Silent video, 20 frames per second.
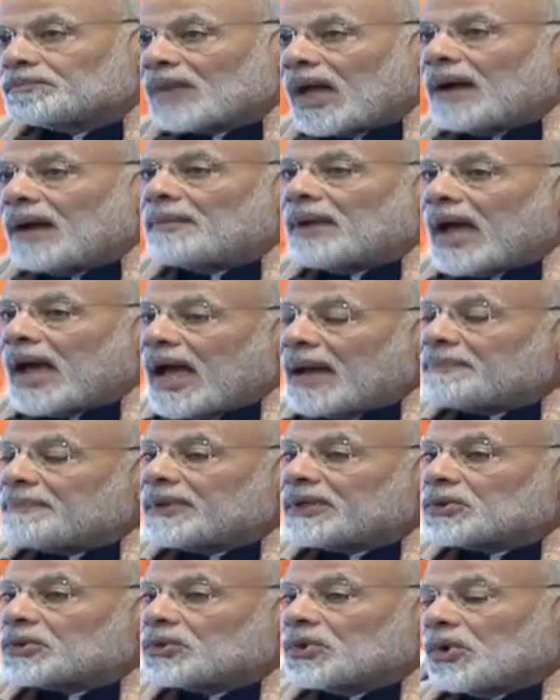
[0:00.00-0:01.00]
I'm happy
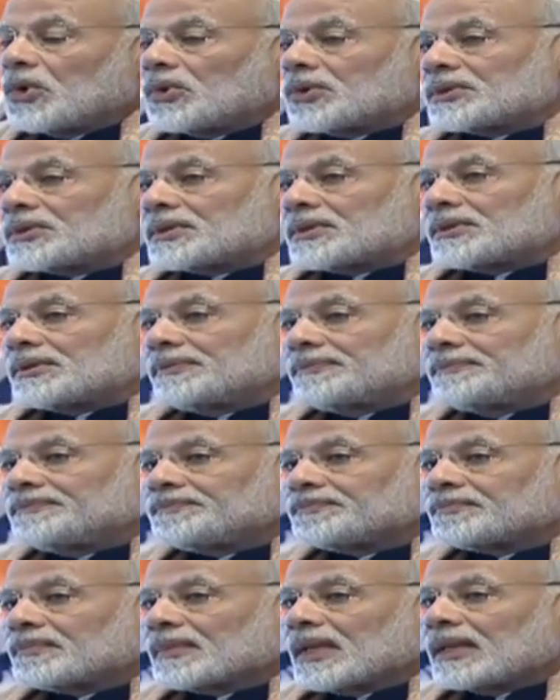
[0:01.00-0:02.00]
to note
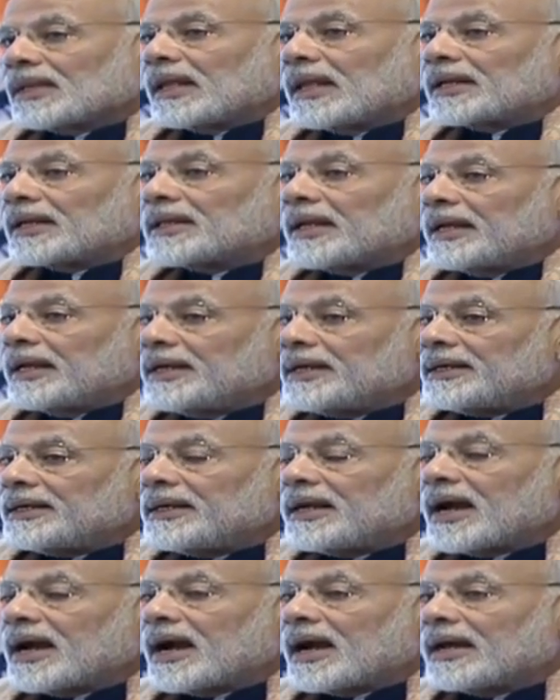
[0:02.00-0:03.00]
that the
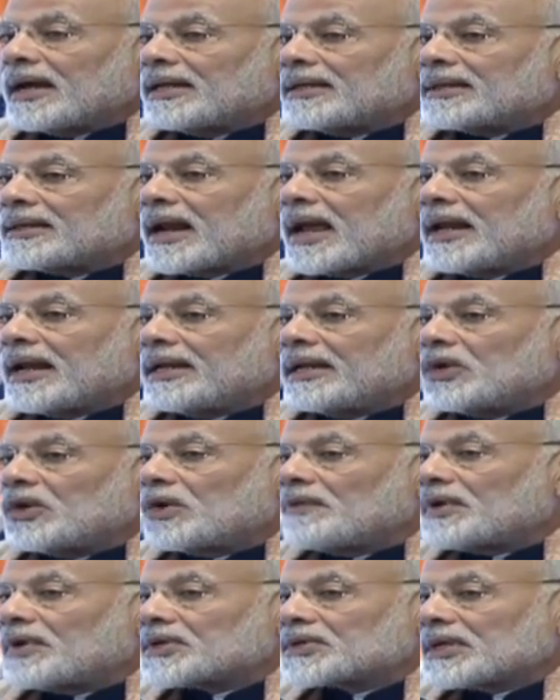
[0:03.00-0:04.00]
India-Israel
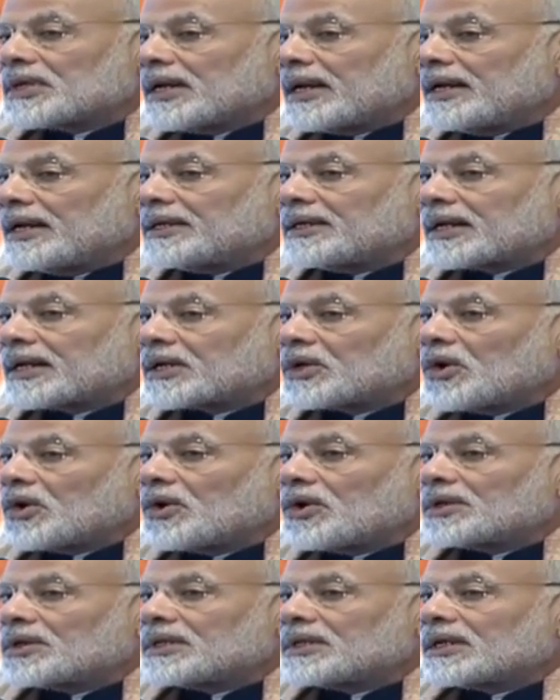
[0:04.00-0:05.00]
Innovation and
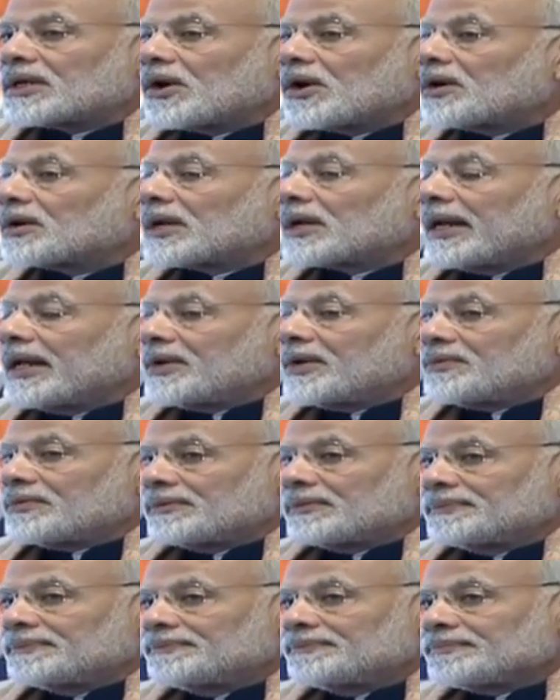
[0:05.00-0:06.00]
Technology Conclave
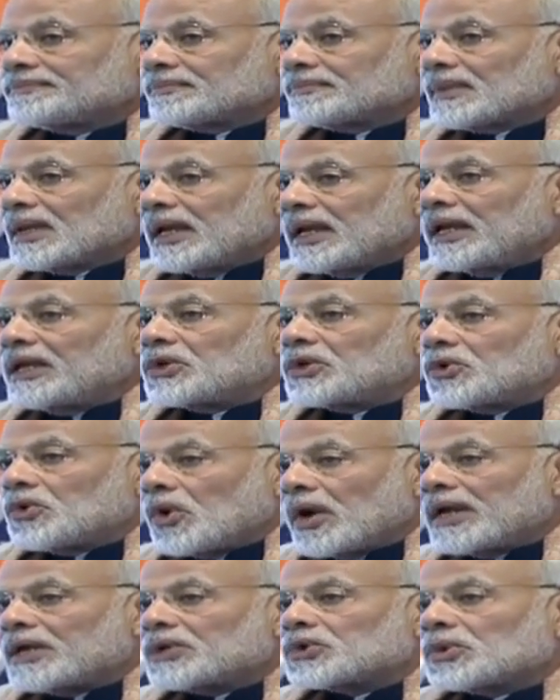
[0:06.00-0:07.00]
is
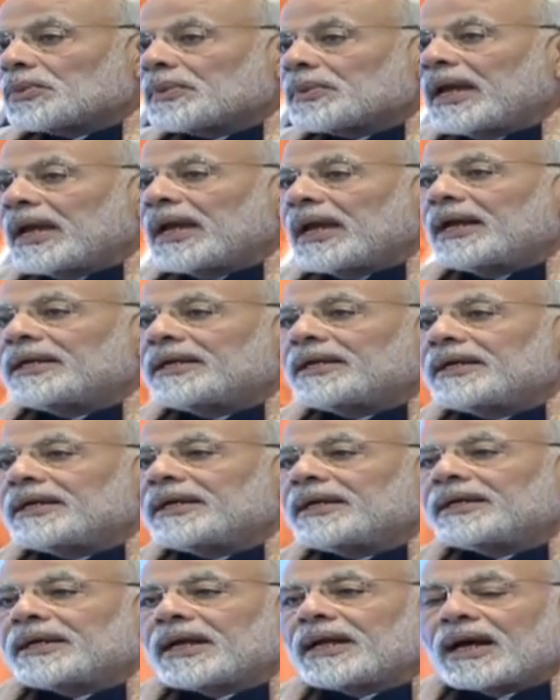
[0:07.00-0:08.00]
going to be held in
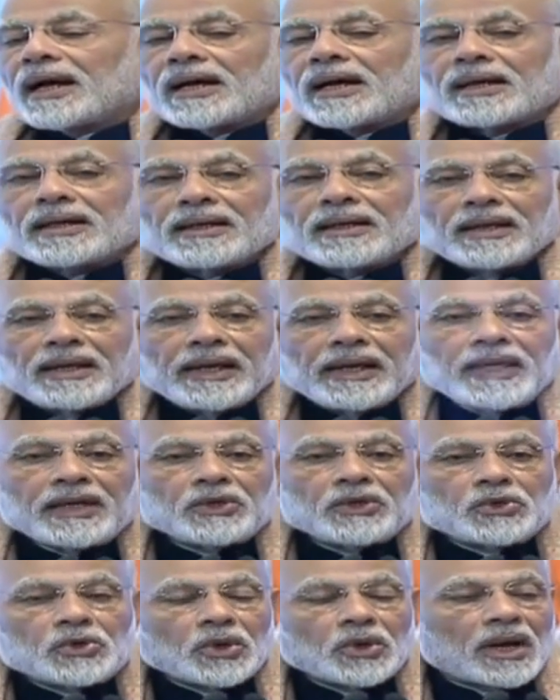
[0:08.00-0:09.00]
India in
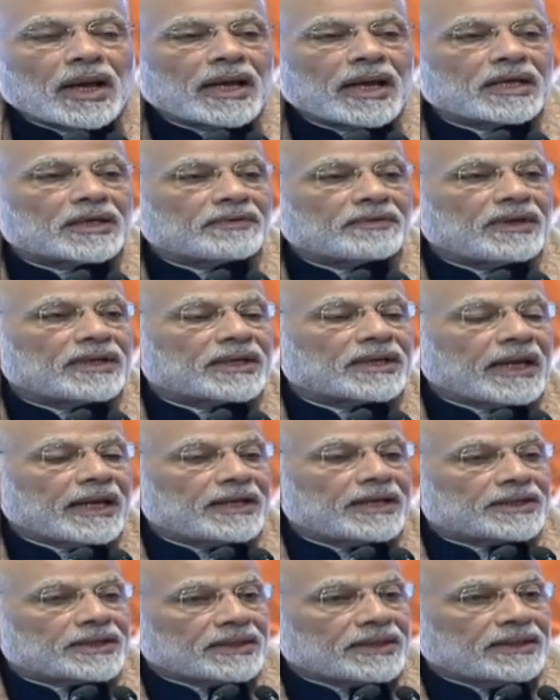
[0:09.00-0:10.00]
July
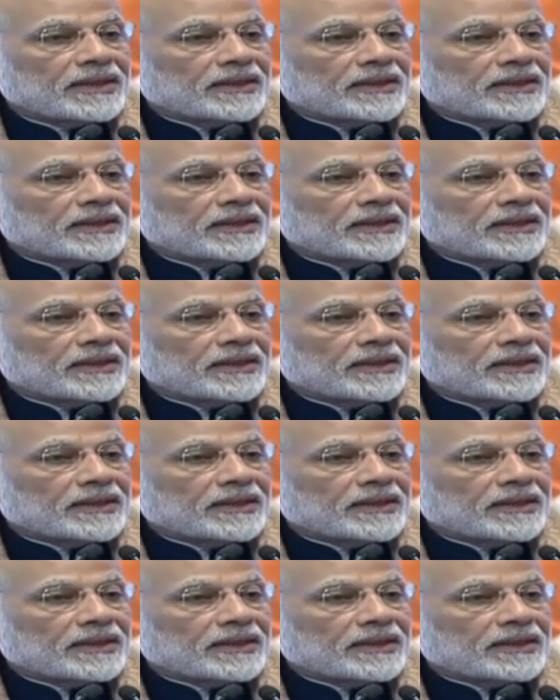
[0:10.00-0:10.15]
2018.